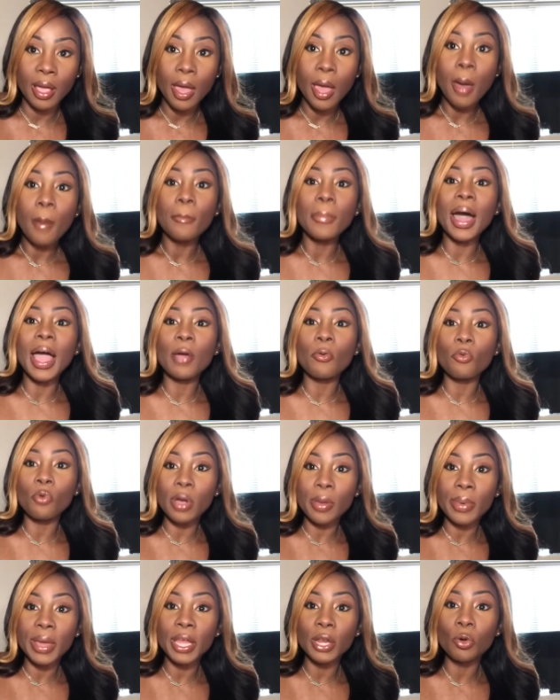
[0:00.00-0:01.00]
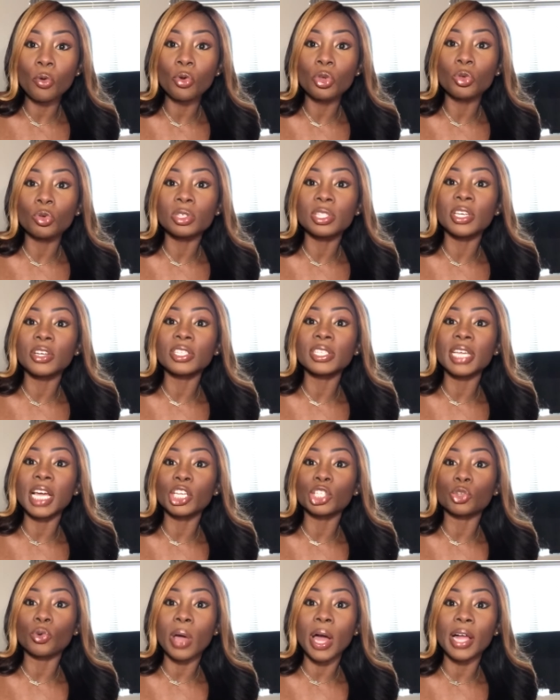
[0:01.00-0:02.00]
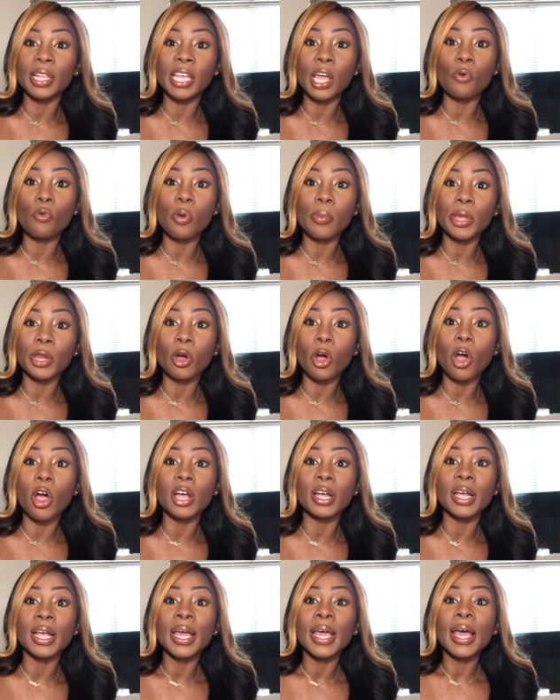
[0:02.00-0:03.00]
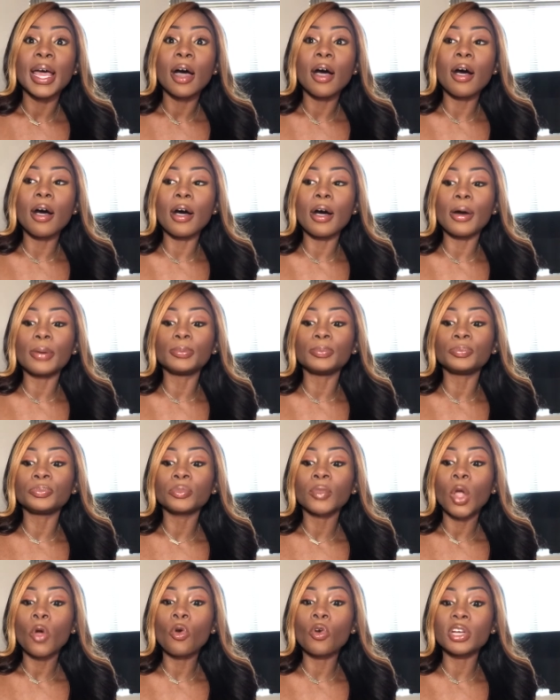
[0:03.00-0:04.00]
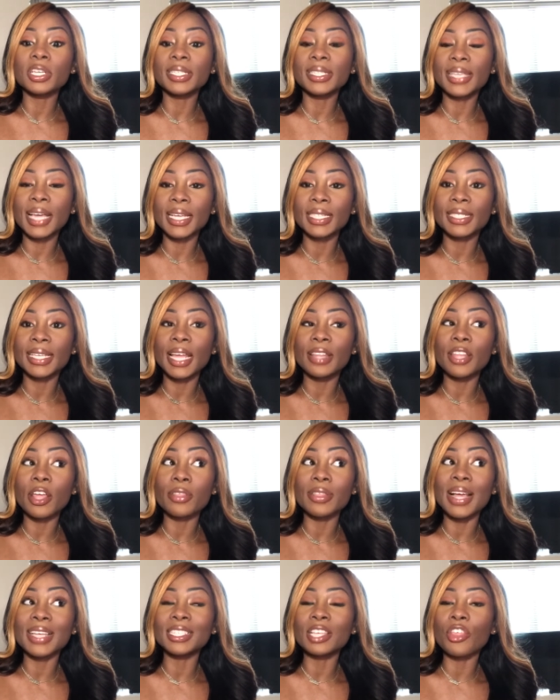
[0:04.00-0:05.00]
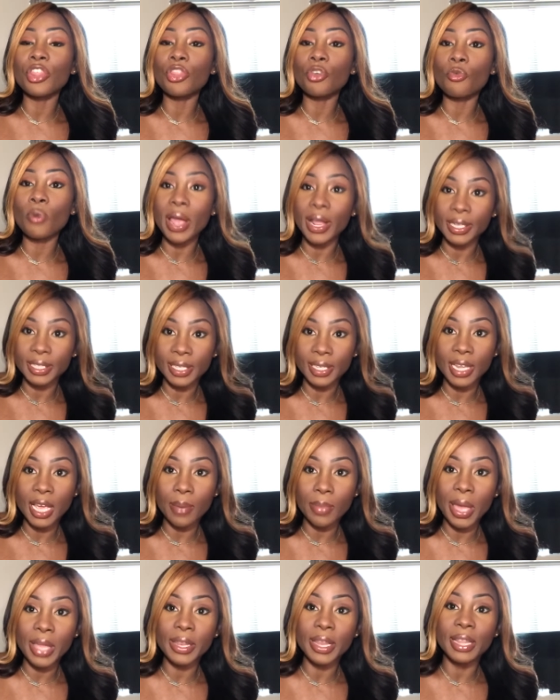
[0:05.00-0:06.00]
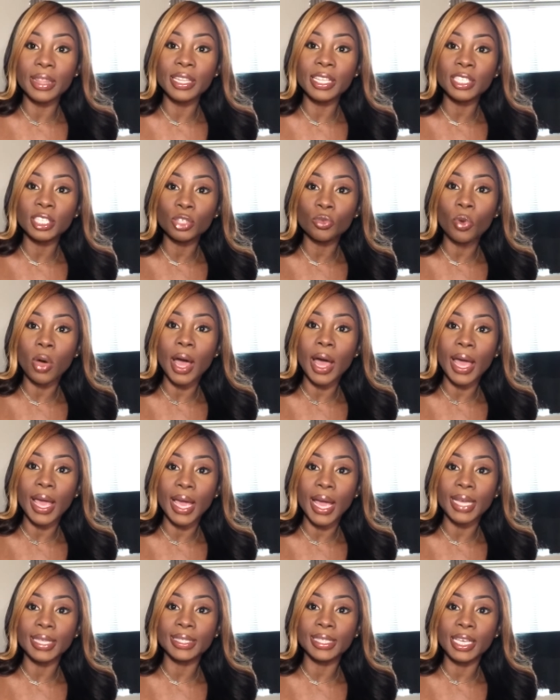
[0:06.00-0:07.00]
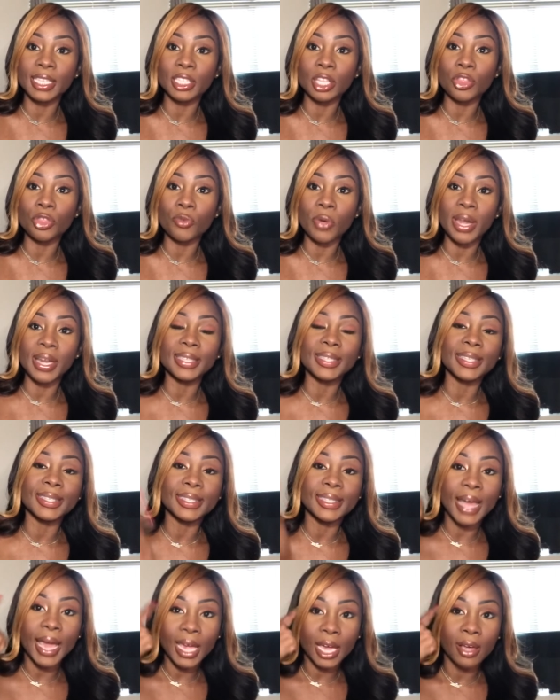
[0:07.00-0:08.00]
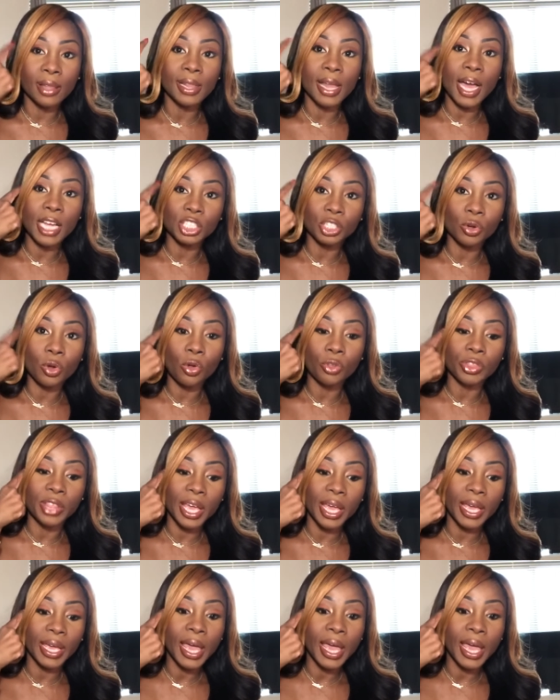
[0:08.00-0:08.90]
by women who use their sexuality, and women are who are sexy, and that's a threat to them. And this is why I say it's a threat. It's a psychological thing.